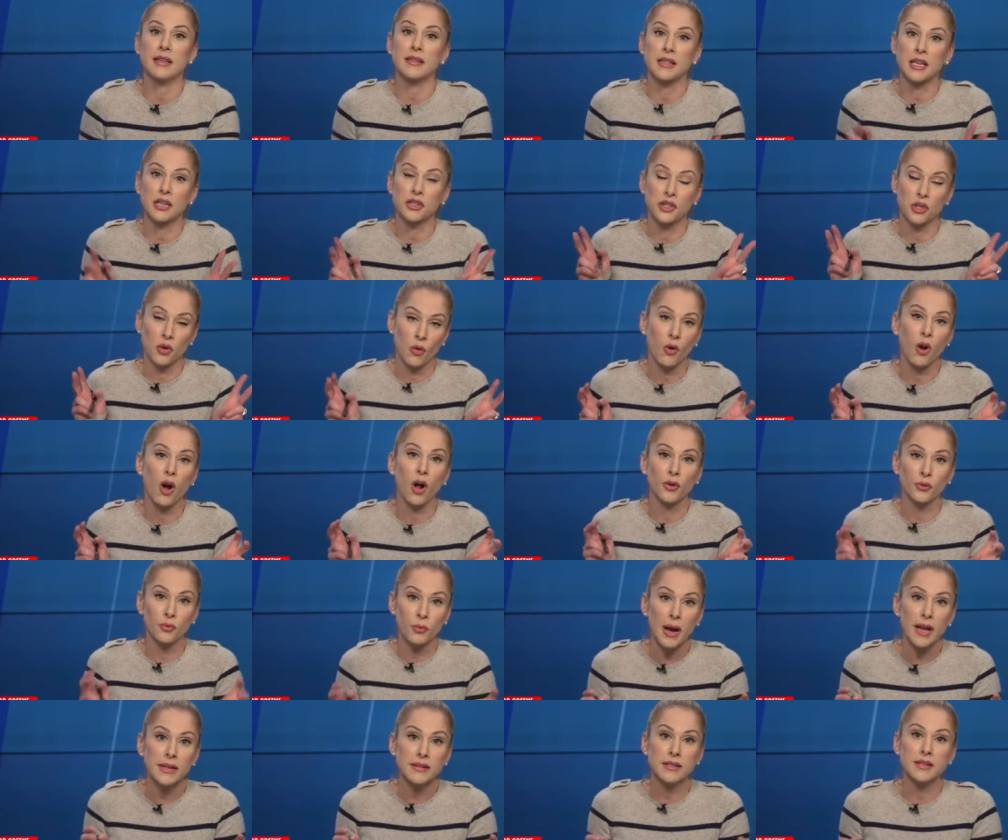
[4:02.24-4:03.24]
a so
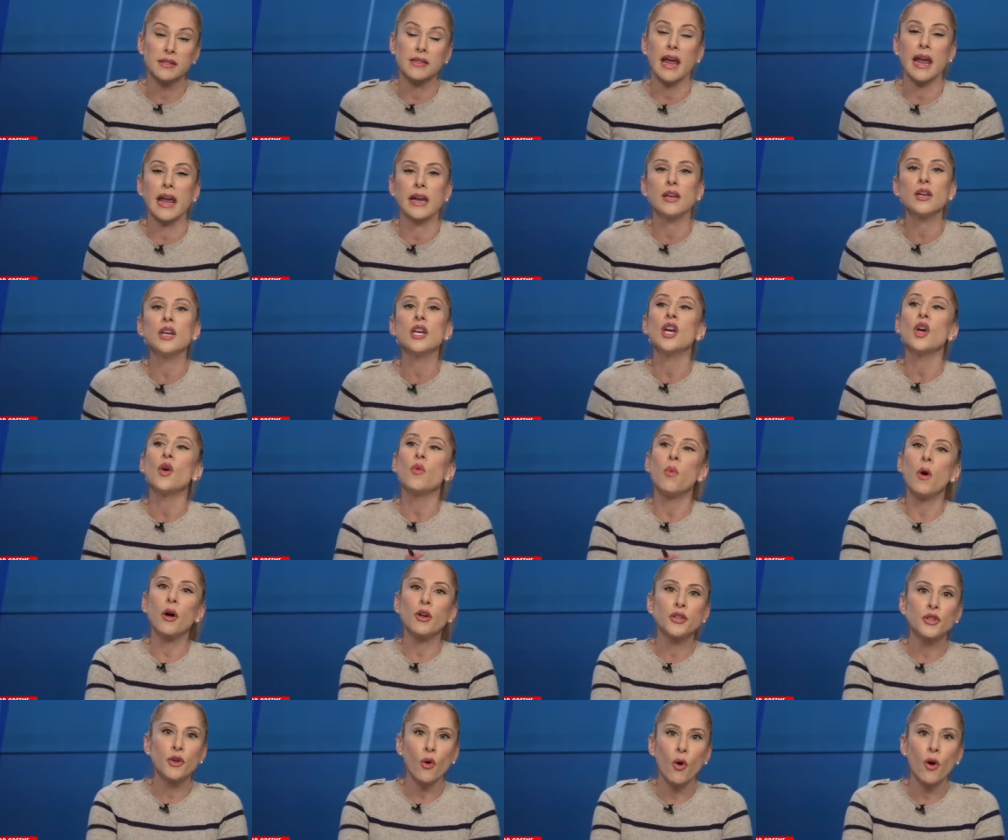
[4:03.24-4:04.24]
called red state,
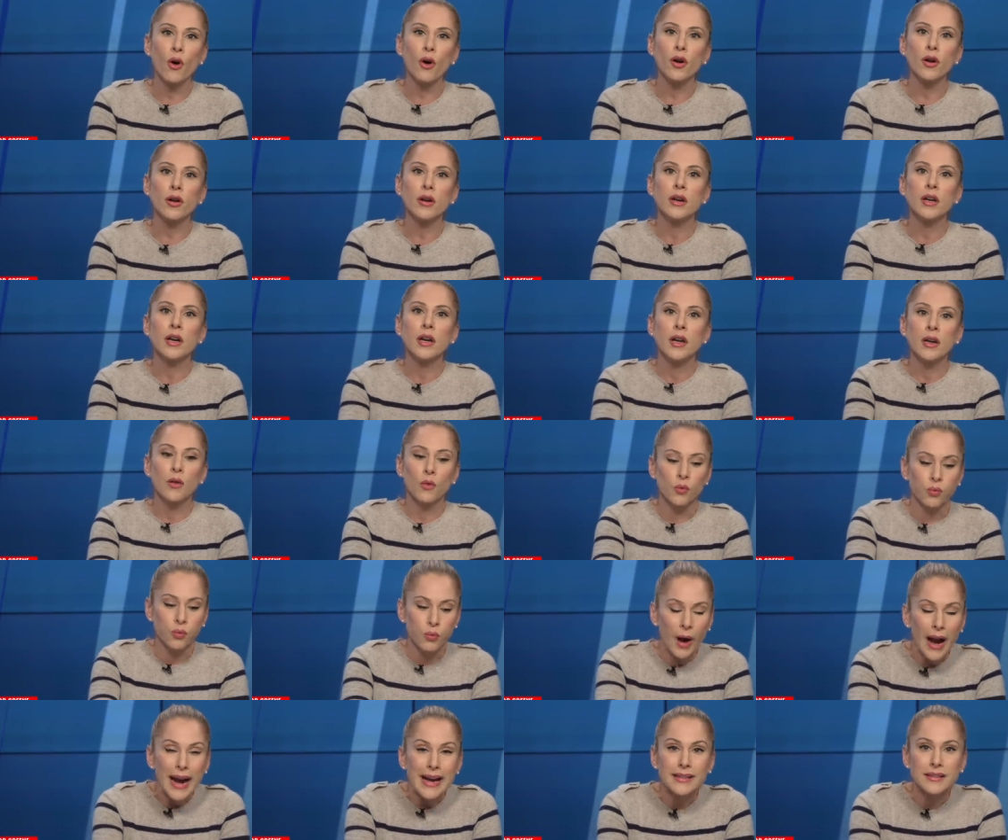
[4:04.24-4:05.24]
well, your
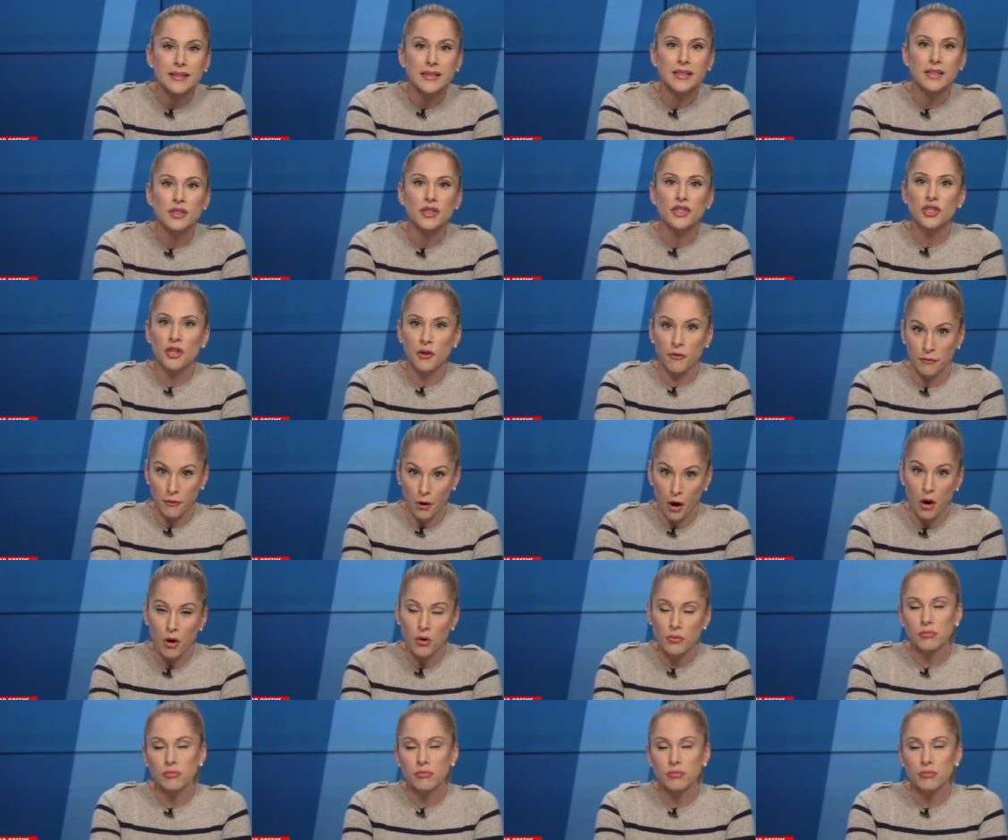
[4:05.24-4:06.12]
rights to vote